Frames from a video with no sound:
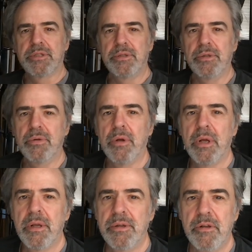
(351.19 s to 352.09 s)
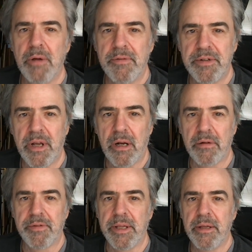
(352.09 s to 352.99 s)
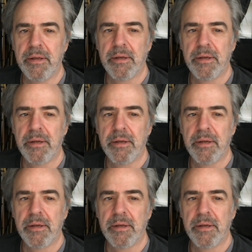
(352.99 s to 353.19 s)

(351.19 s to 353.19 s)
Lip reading: to do my photography.